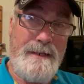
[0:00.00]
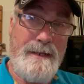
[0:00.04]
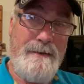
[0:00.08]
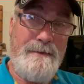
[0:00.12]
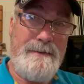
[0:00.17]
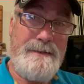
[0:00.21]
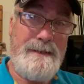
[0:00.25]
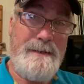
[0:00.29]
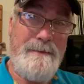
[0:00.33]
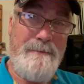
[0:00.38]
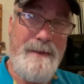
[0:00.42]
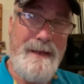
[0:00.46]
He
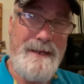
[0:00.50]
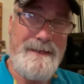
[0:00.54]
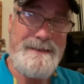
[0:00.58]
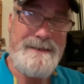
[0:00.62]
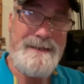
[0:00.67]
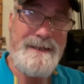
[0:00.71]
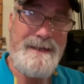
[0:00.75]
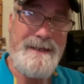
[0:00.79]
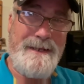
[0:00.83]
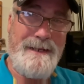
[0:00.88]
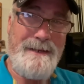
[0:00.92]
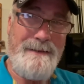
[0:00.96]
was a
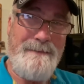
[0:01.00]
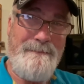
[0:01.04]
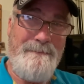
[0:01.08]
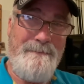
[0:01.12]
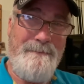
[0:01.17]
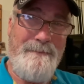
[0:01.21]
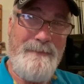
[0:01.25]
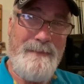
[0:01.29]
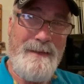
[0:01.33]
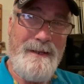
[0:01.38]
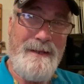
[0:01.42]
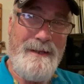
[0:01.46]
Mexican,
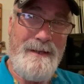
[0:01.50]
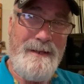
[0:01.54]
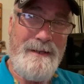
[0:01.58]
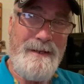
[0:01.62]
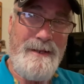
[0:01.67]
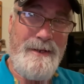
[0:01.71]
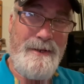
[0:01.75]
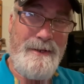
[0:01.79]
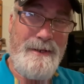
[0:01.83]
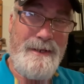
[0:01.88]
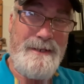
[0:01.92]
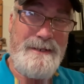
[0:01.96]

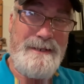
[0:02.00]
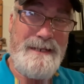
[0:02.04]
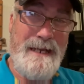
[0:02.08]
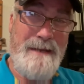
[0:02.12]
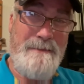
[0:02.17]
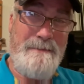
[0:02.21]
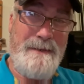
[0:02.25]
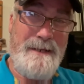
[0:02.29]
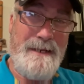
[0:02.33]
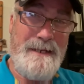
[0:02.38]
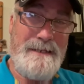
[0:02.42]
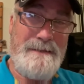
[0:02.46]
cooking
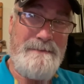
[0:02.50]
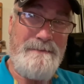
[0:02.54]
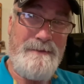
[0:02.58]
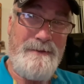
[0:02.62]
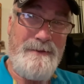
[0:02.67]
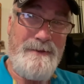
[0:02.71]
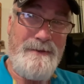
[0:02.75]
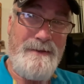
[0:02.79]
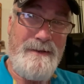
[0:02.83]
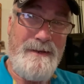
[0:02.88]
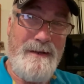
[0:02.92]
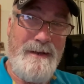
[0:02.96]
Japanese
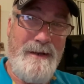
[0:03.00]
food.